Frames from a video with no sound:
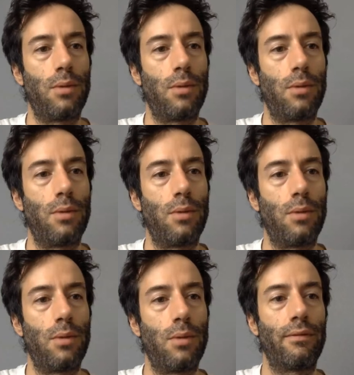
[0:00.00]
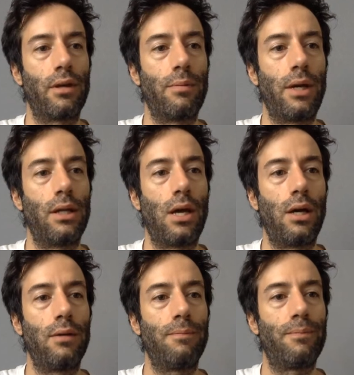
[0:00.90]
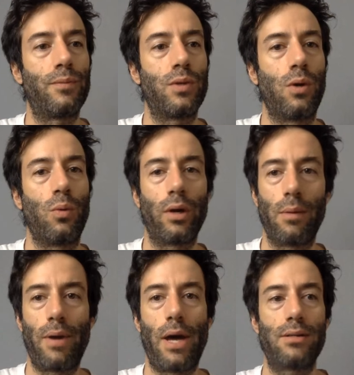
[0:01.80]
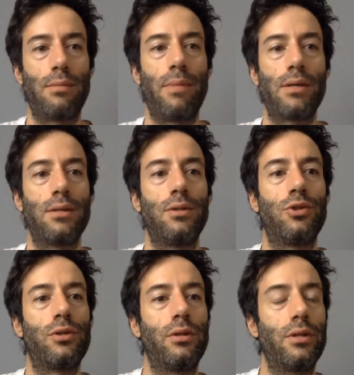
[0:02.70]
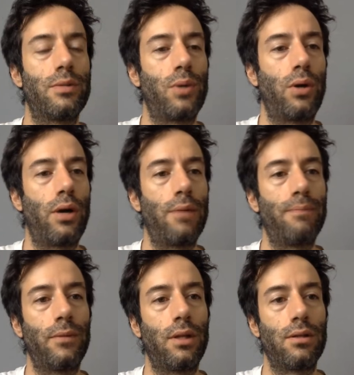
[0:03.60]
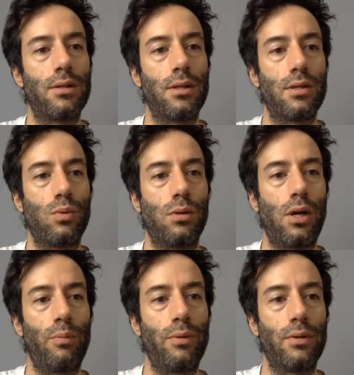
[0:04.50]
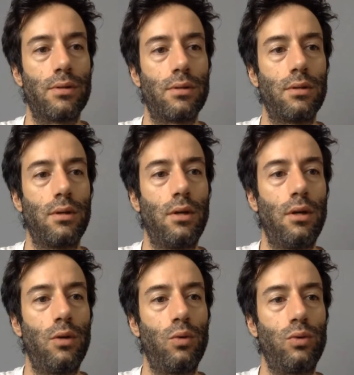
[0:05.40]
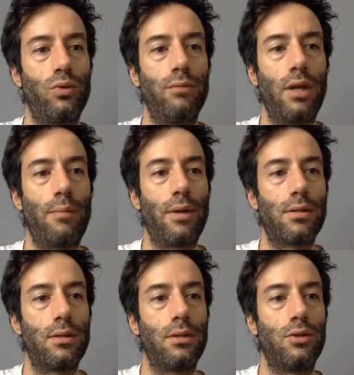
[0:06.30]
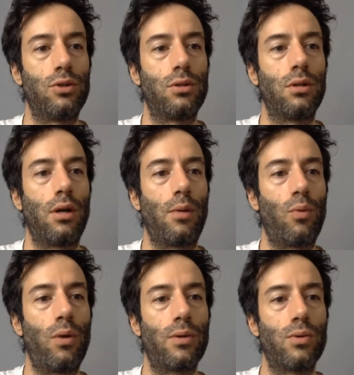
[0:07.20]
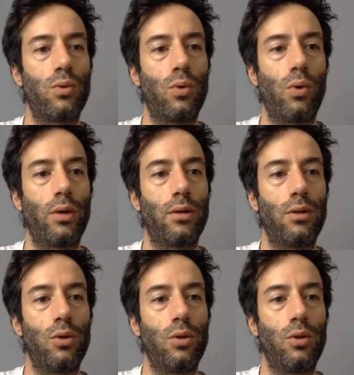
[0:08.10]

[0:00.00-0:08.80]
arguments off of the command line. So we're going to pass a message to this program, and sys will help us retrieve that message. We're also going to